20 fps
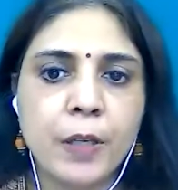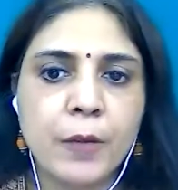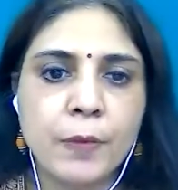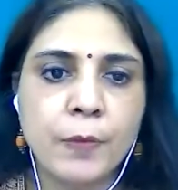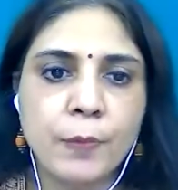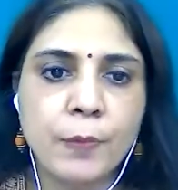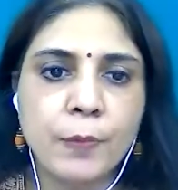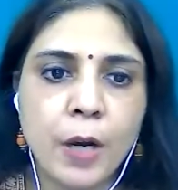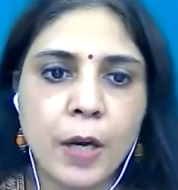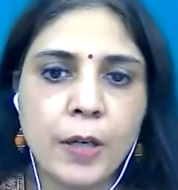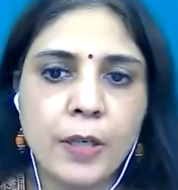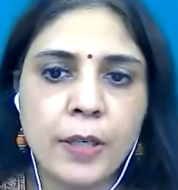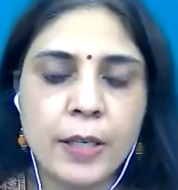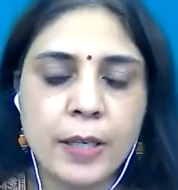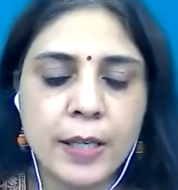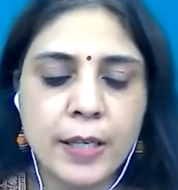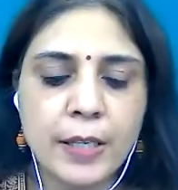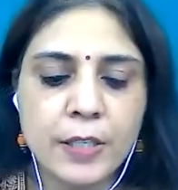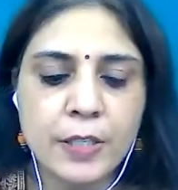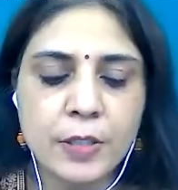What
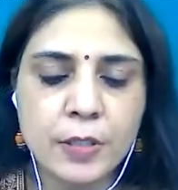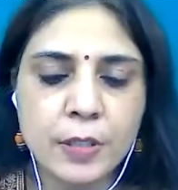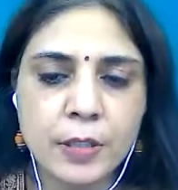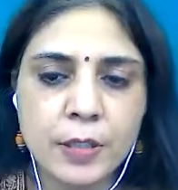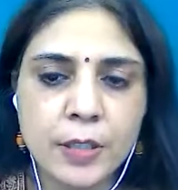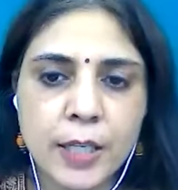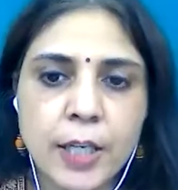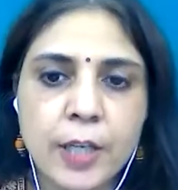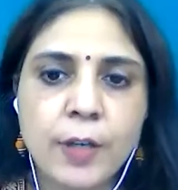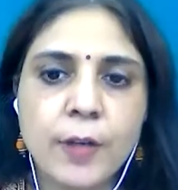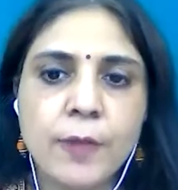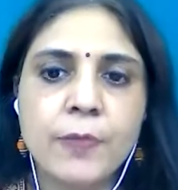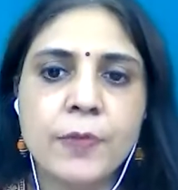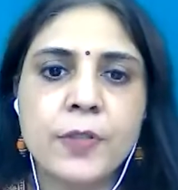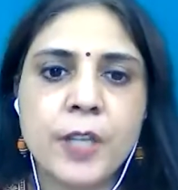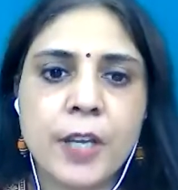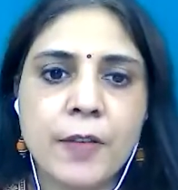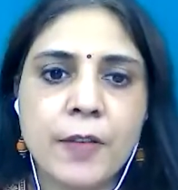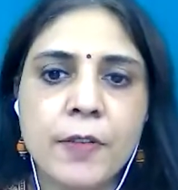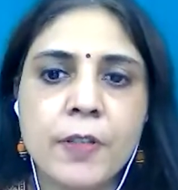is the take of
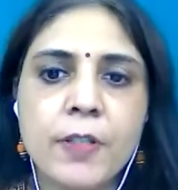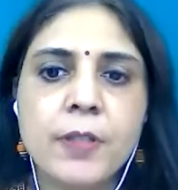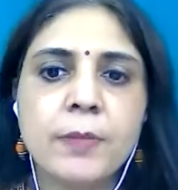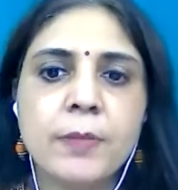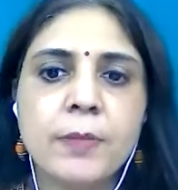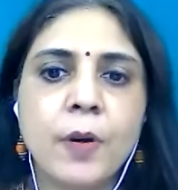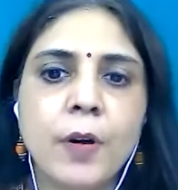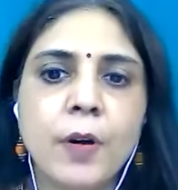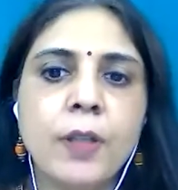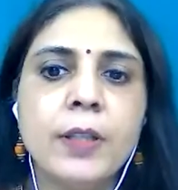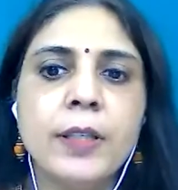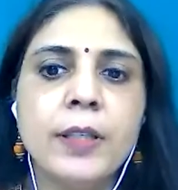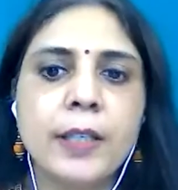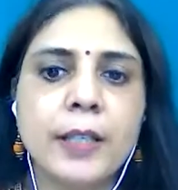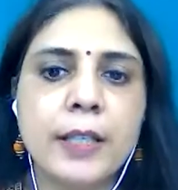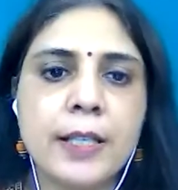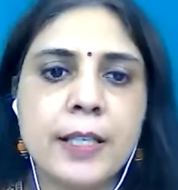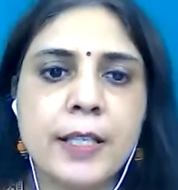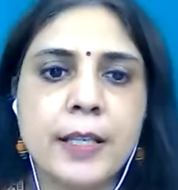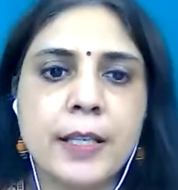Shaivism on the
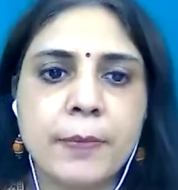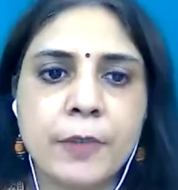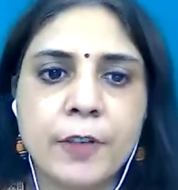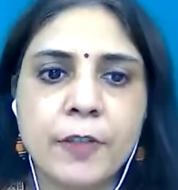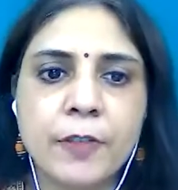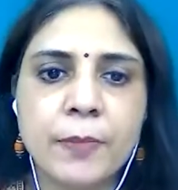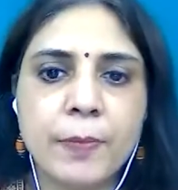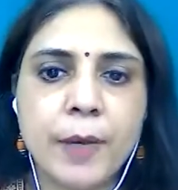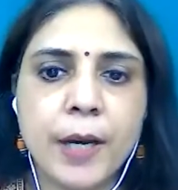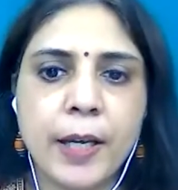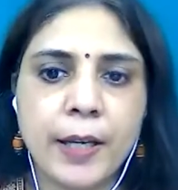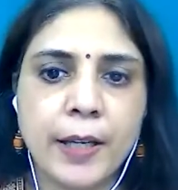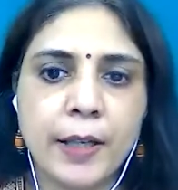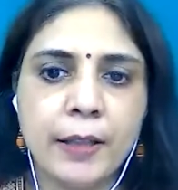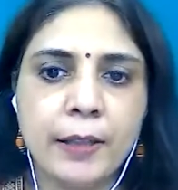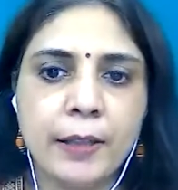concept of Maya?